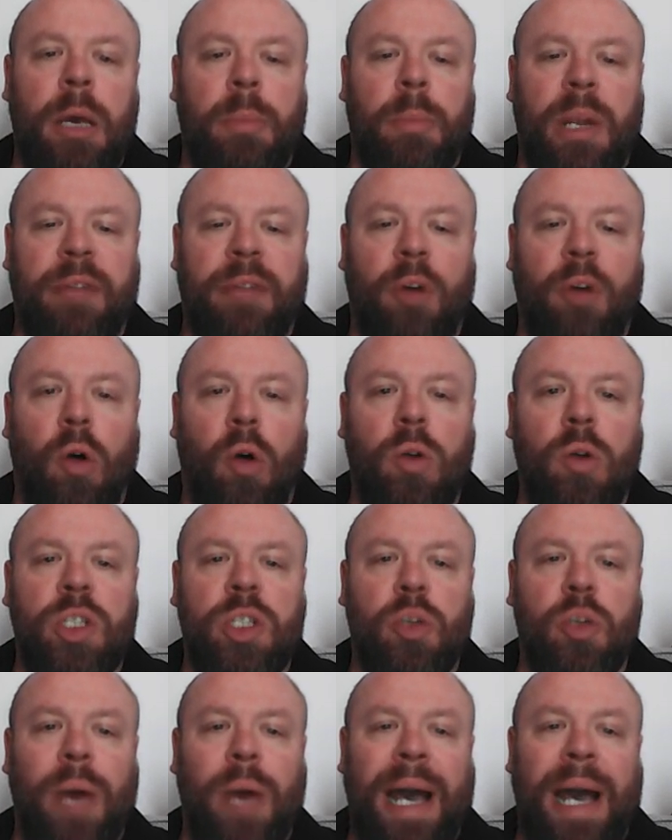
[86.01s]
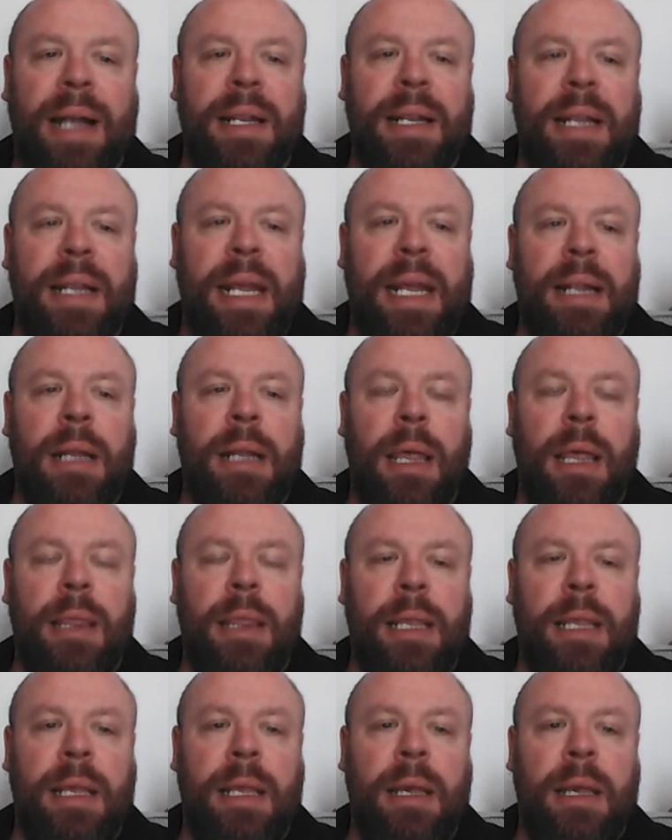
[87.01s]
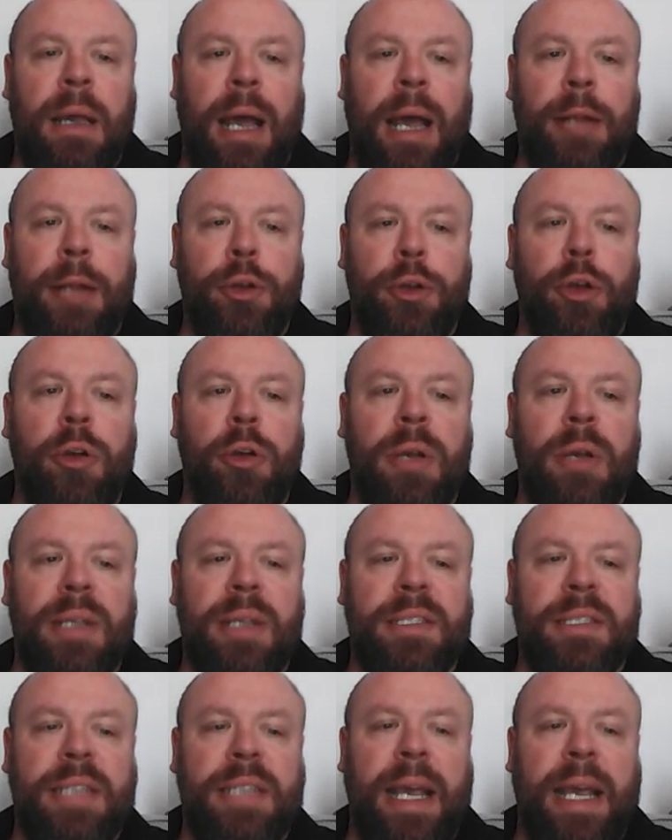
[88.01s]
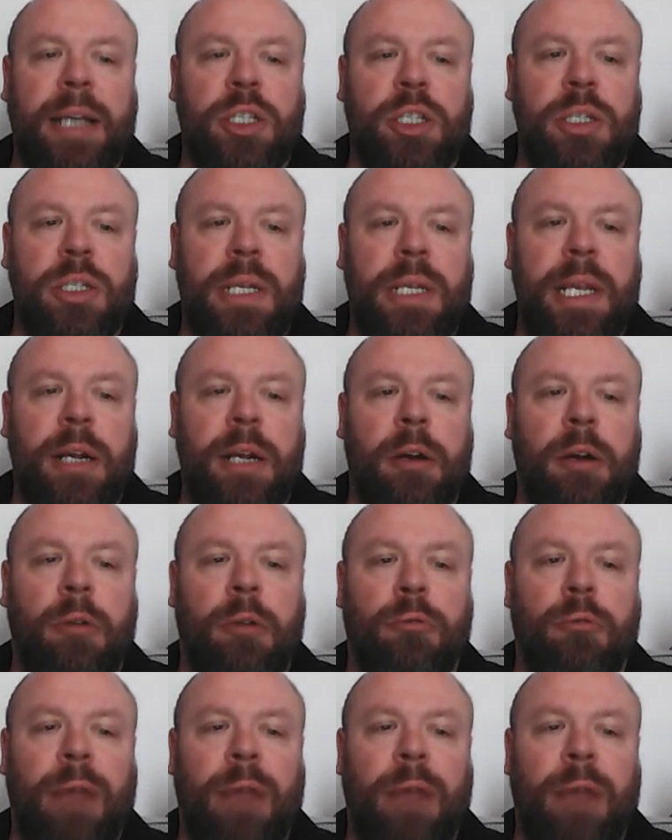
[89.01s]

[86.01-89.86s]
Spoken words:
But I've also added in a new section here,